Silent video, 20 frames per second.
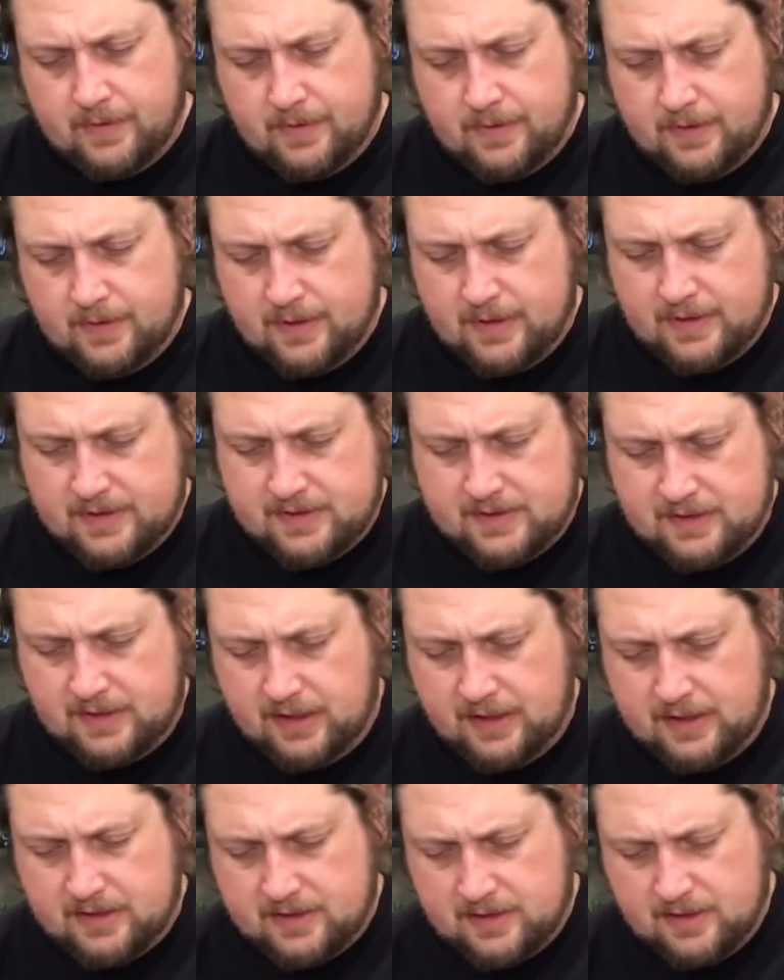Let's
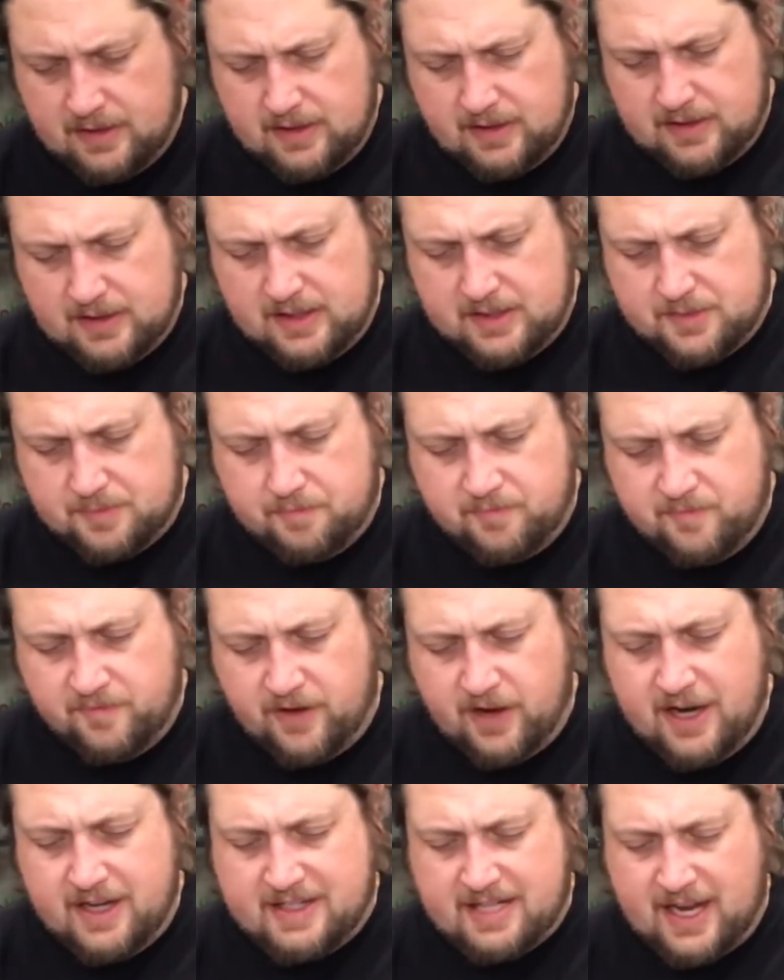see, it's a little, it's
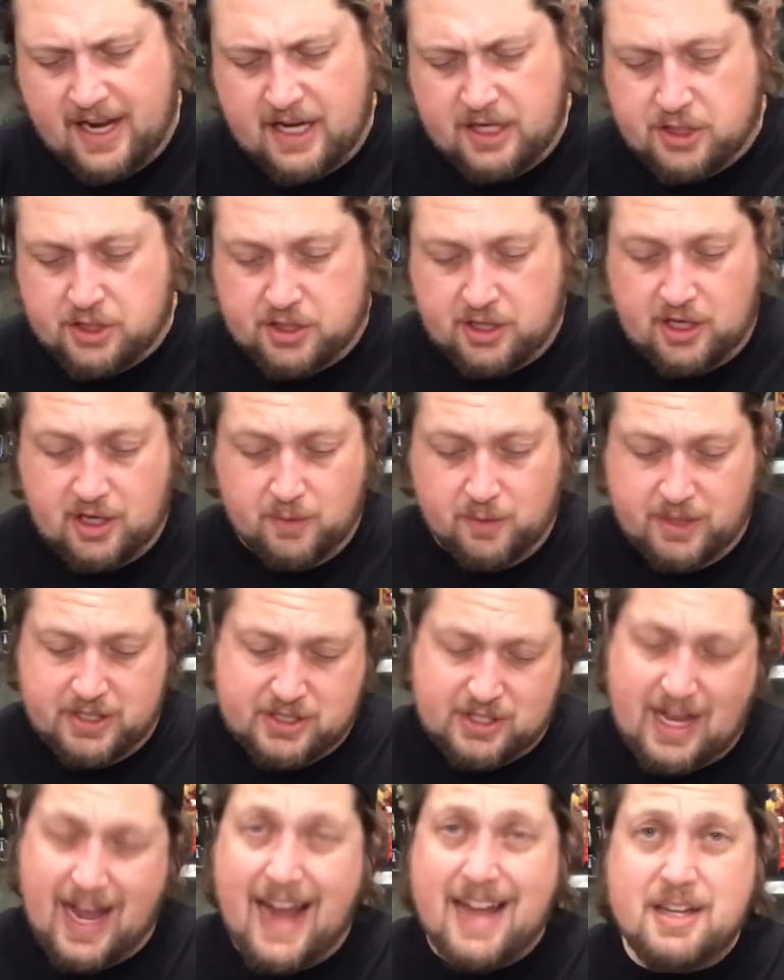very tight shirt,
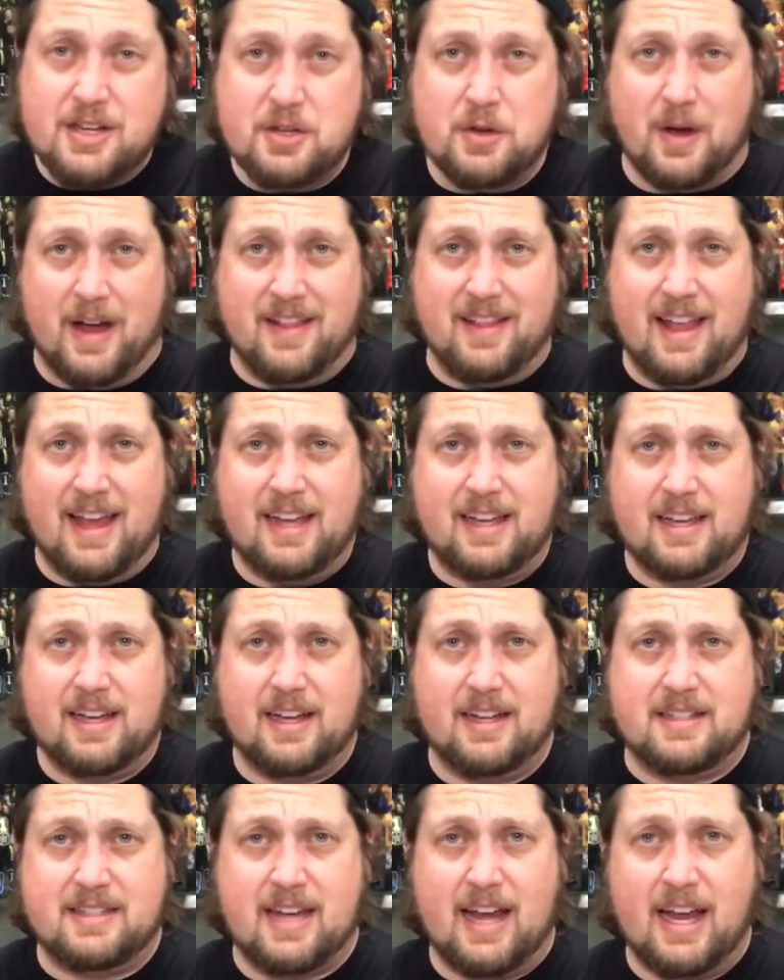which I do. I like
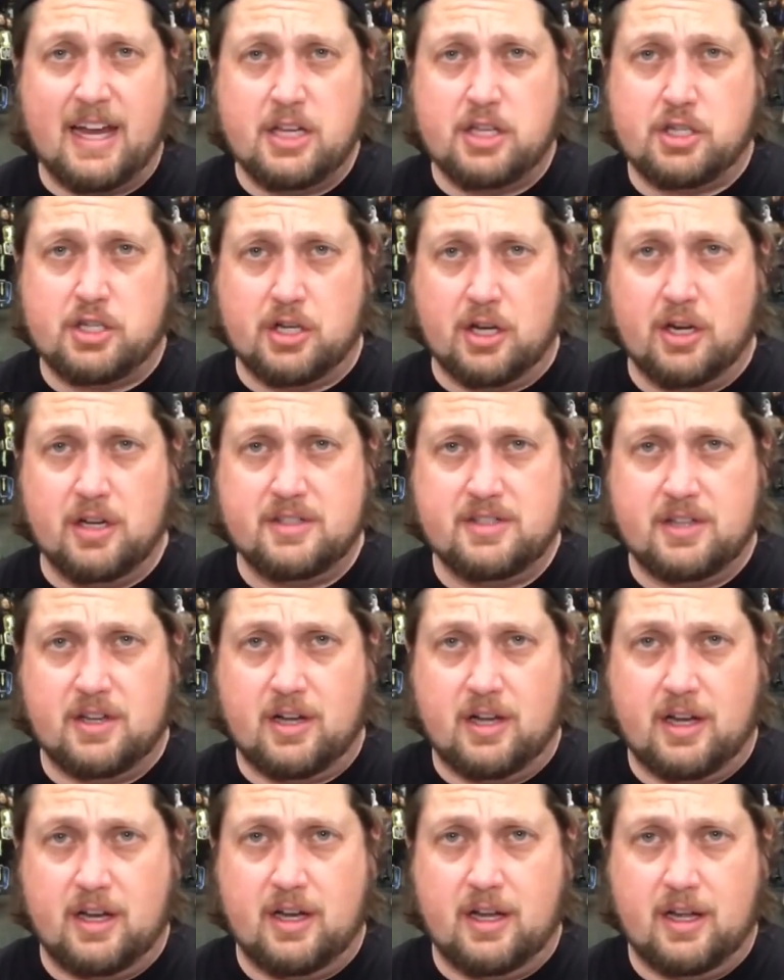uh, tight shirts
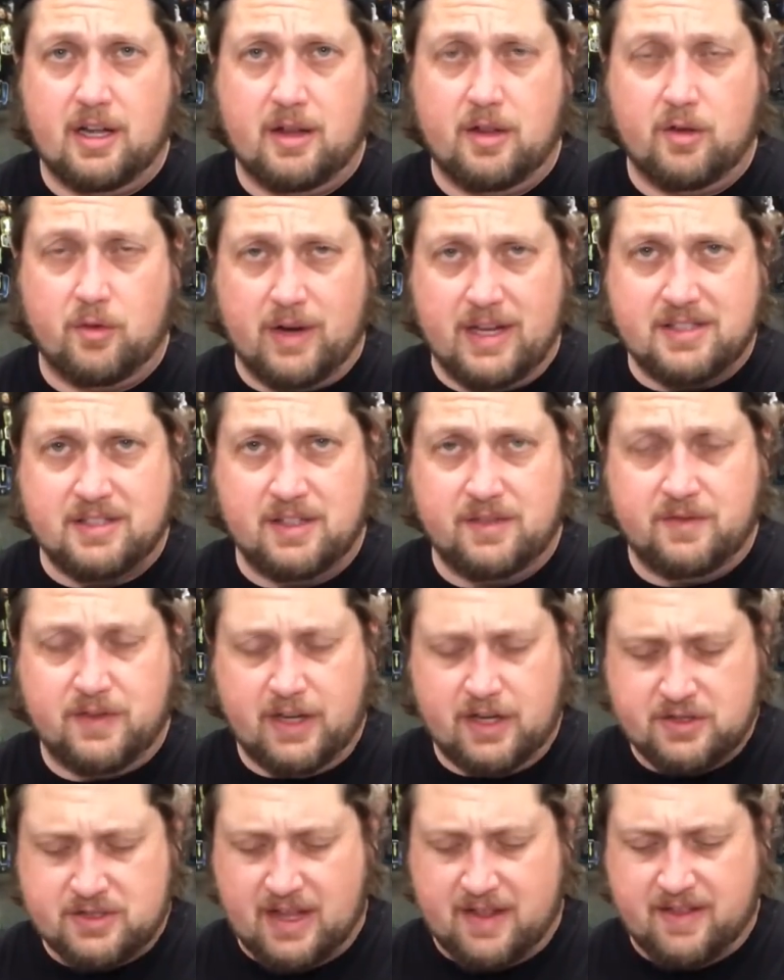on uh, the wrestling
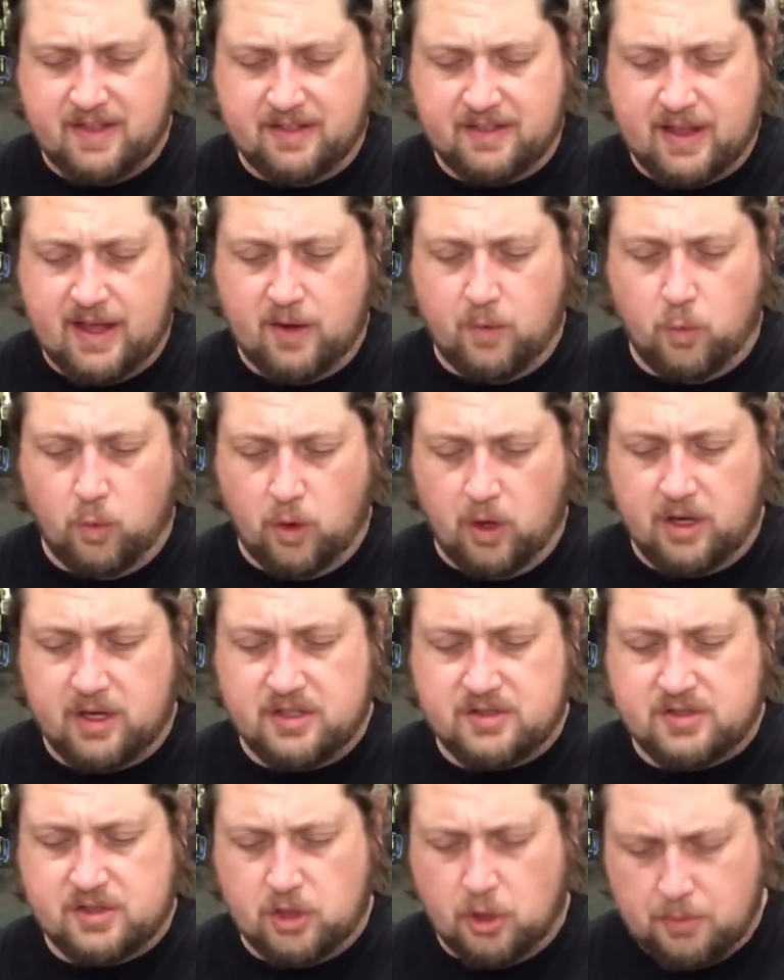figures. I think they work
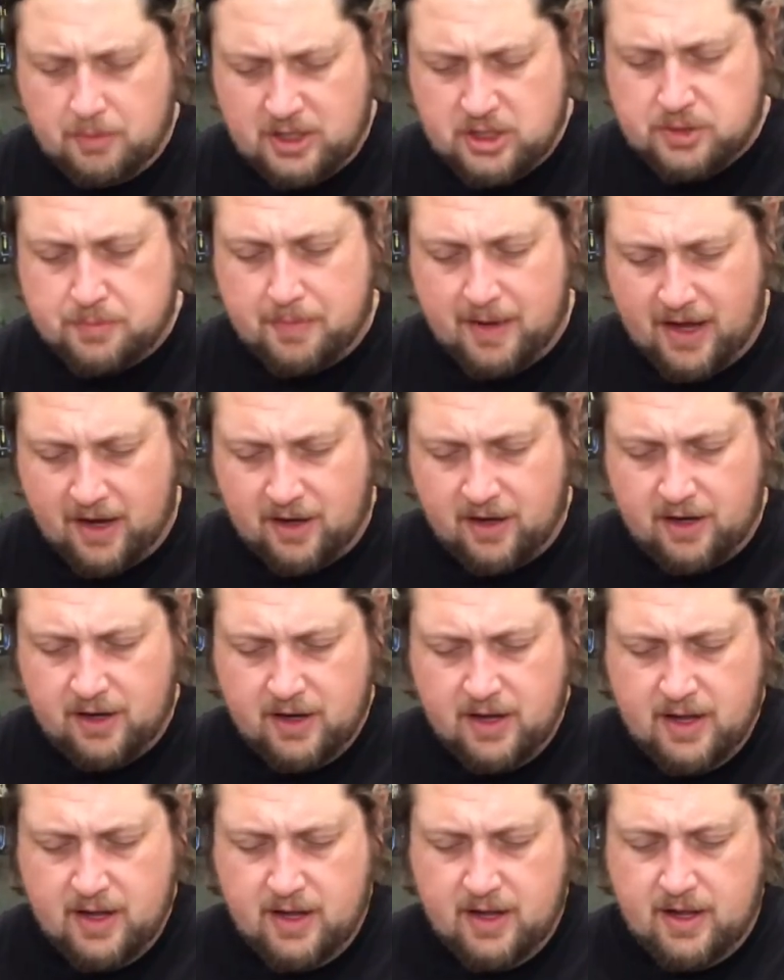so much better.
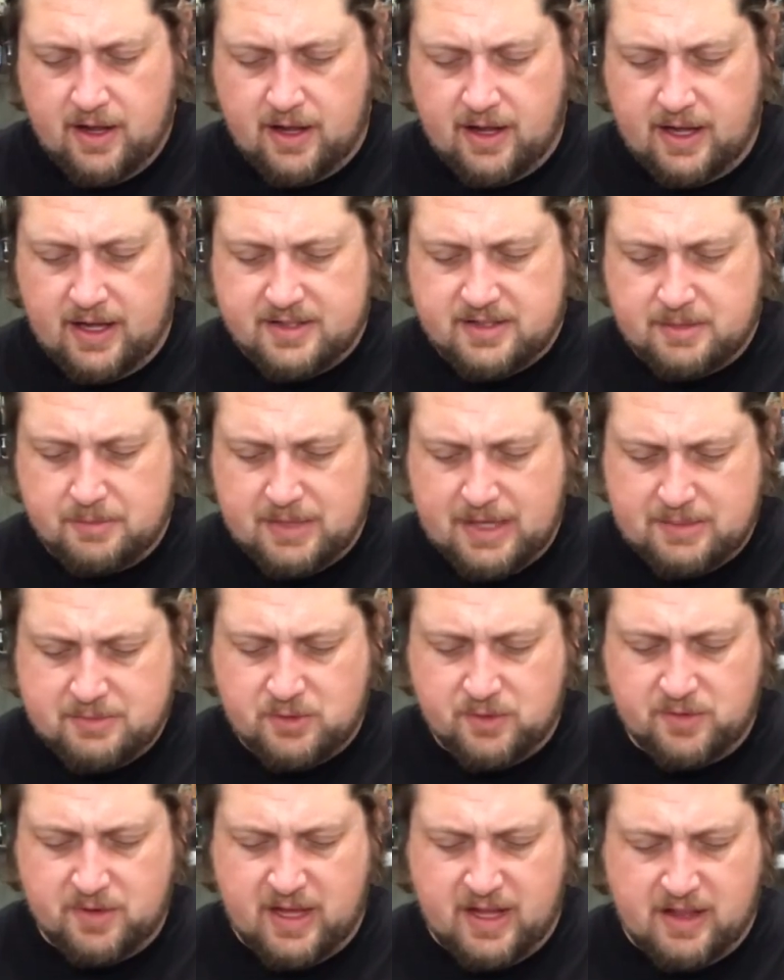Uh,
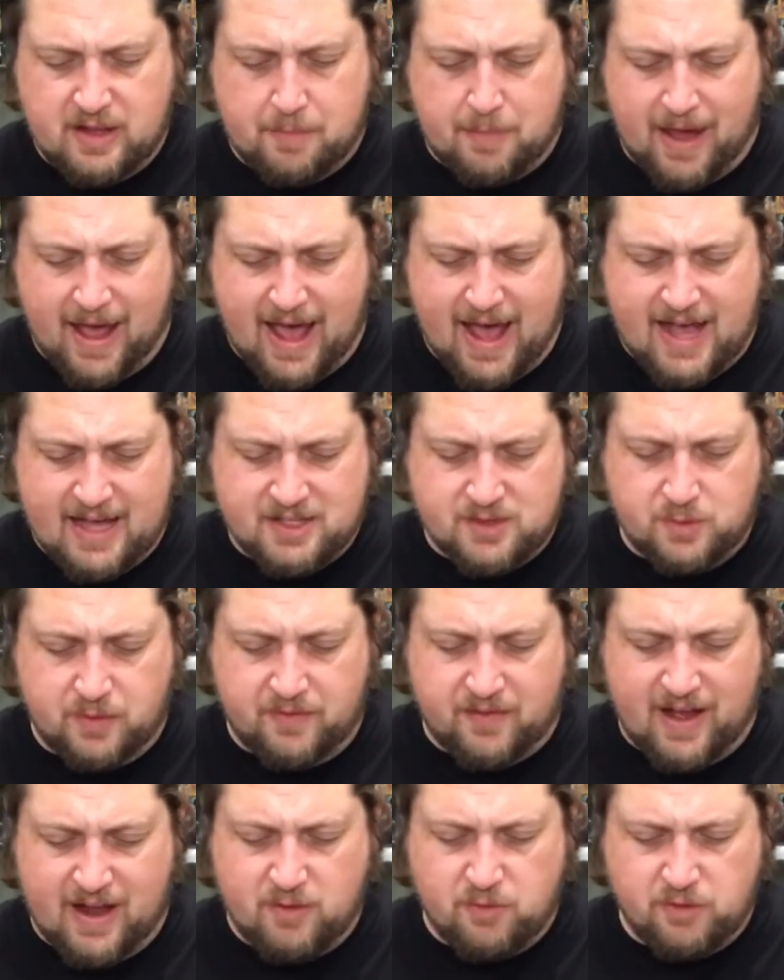sometimes in the past
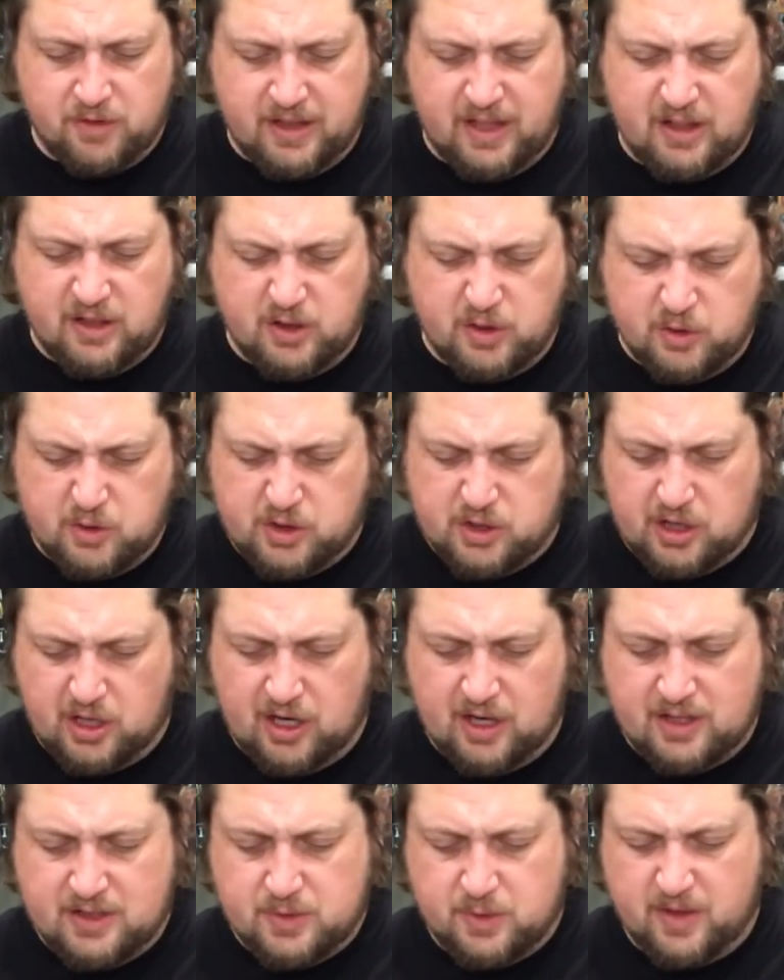we've had really loose
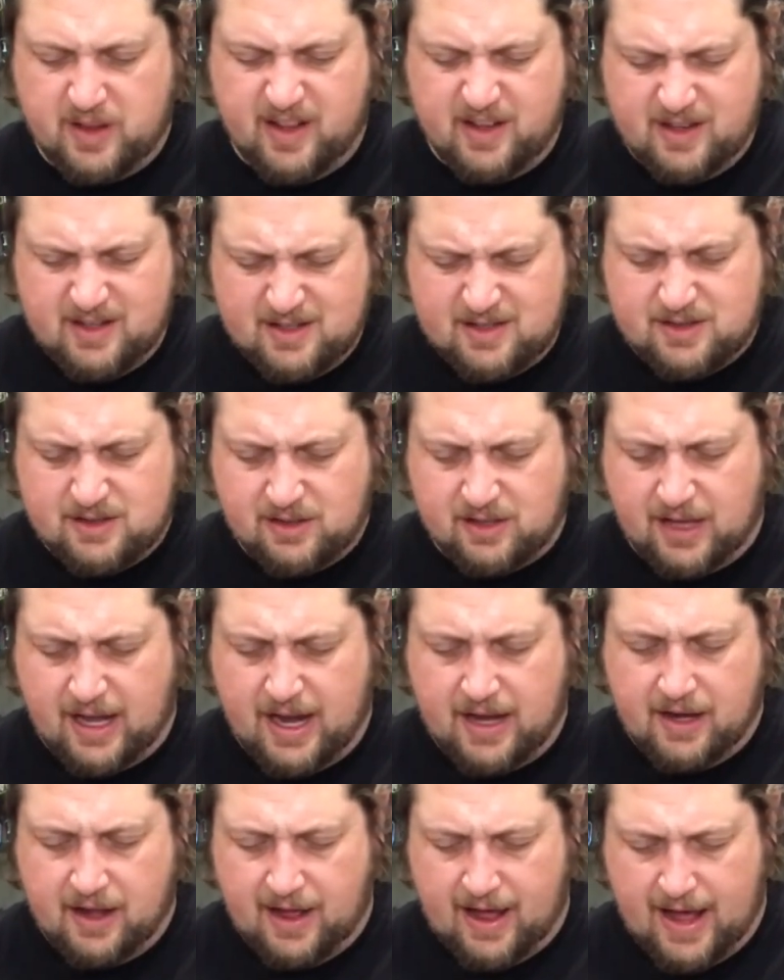shirts where they just look
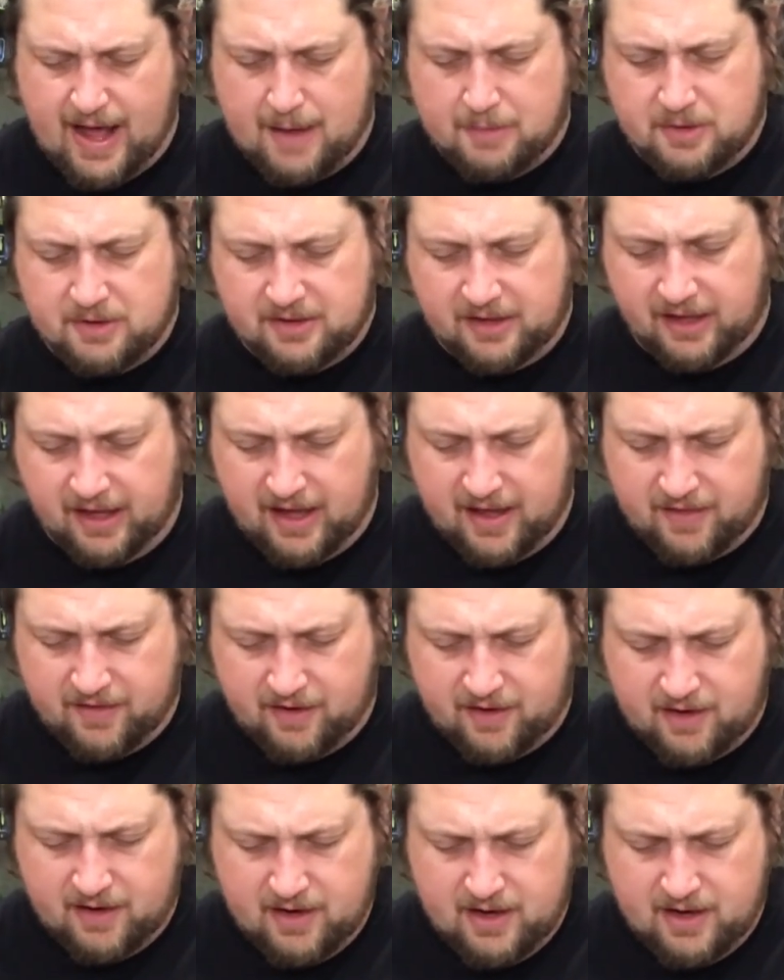kind of hobbled together.